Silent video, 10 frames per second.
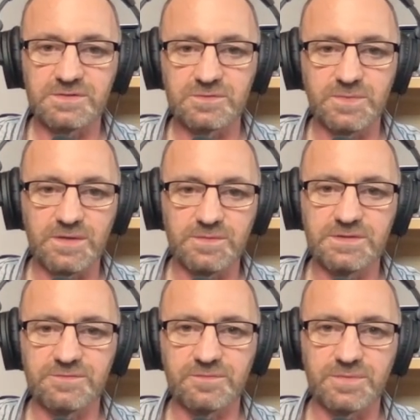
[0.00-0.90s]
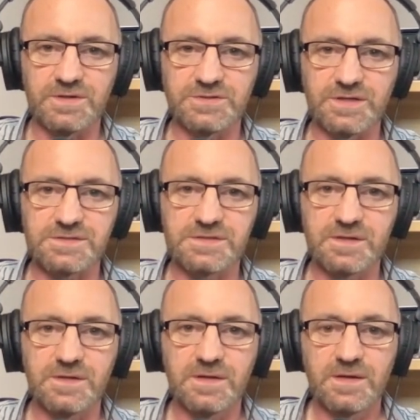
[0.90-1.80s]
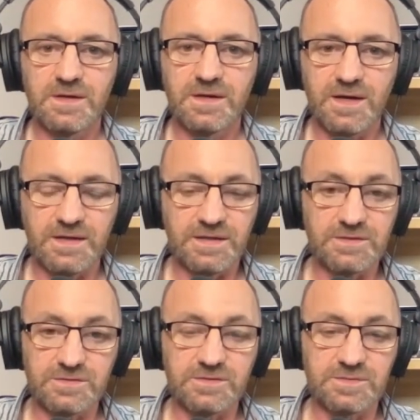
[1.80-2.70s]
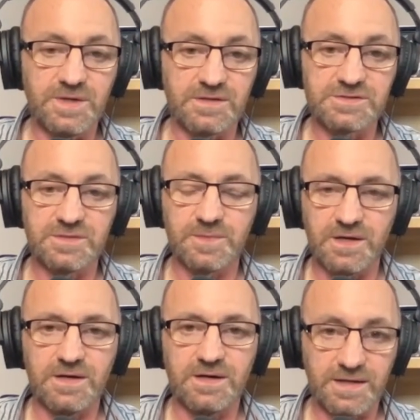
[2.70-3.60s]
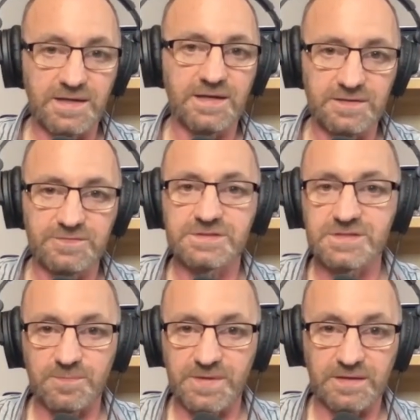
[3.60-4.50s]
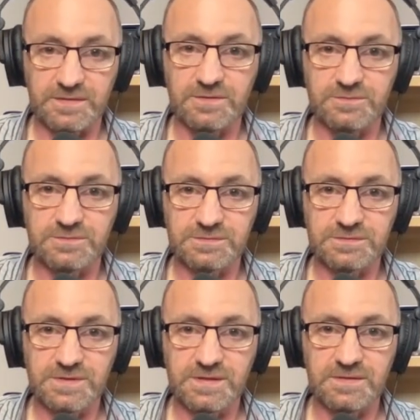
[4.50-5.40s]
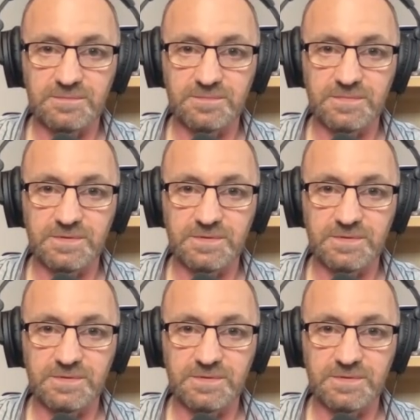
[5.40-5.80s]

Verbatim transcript: some way with different projects. And I, to be honest, Tim, I, I can't even stop that now. Um,